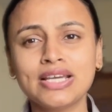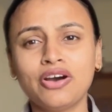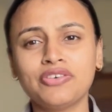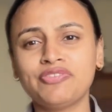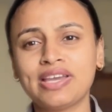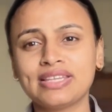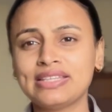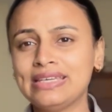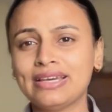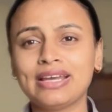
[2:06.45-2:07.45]
of the fact that
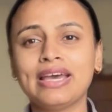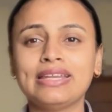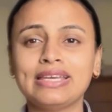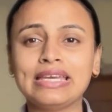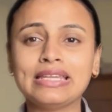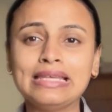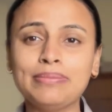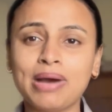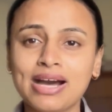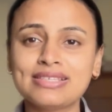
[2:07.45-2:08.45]
they are hiring in the
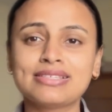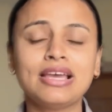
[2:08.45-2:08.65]
mass